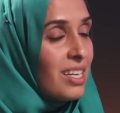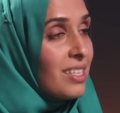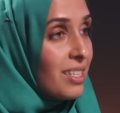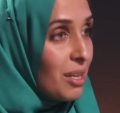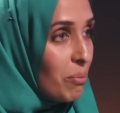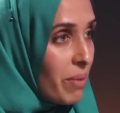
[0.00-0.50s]

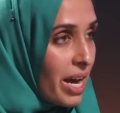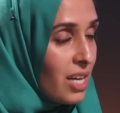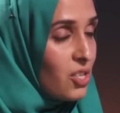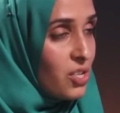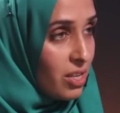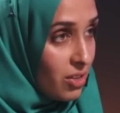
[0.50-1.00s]
doesn't
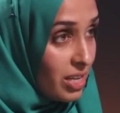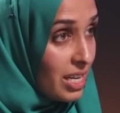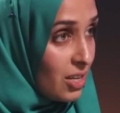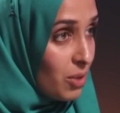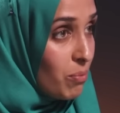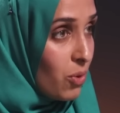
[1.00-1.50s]
imagine
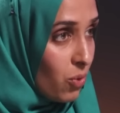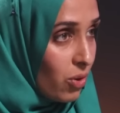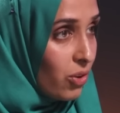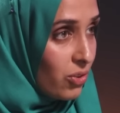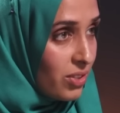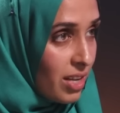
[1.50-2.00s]
him
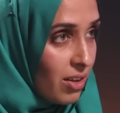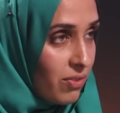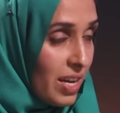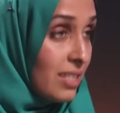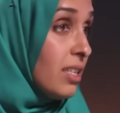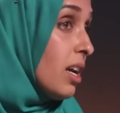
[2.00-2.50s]
or
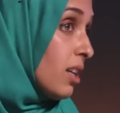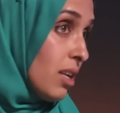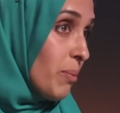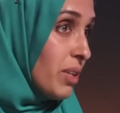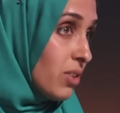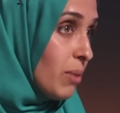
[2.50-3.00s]
herself as an
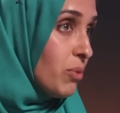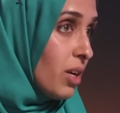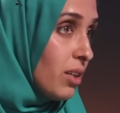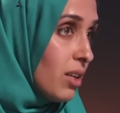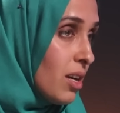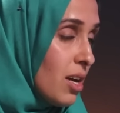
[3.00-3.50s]
economic
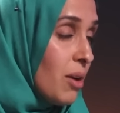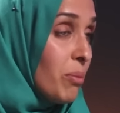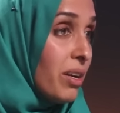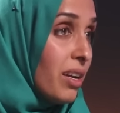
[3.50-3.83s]
subject, mm.